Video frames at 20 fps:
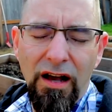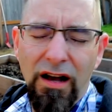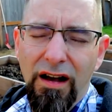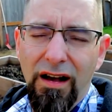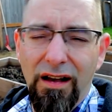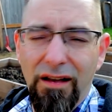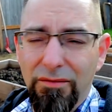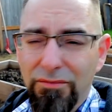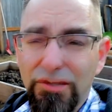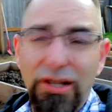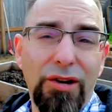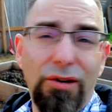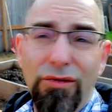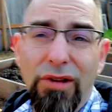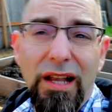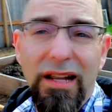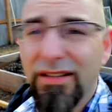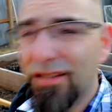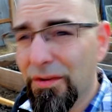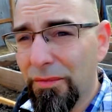
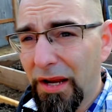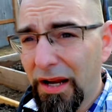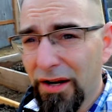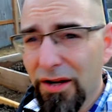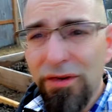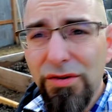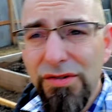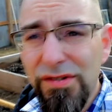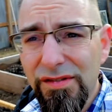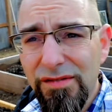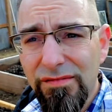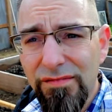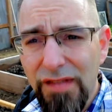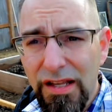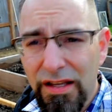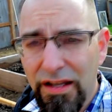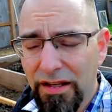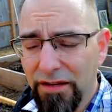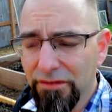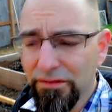like tomatoes
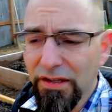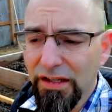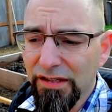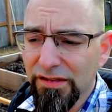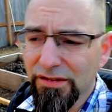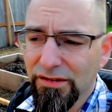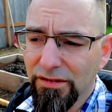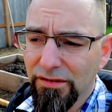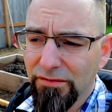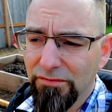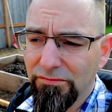and things.